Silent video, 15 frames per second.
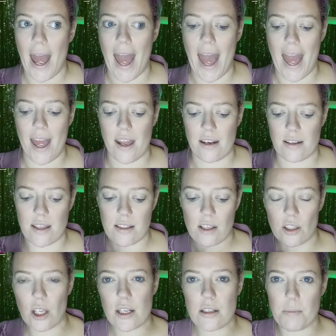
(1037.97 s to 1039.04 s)
And there's a
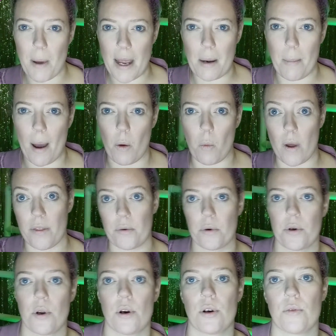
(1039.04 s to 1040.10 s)
lot of debate about whether
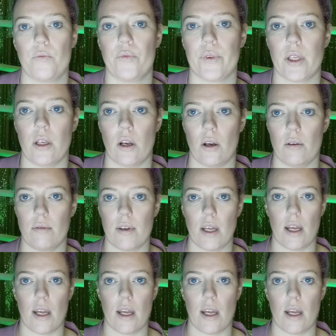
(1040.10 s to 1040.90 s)
or not, you know,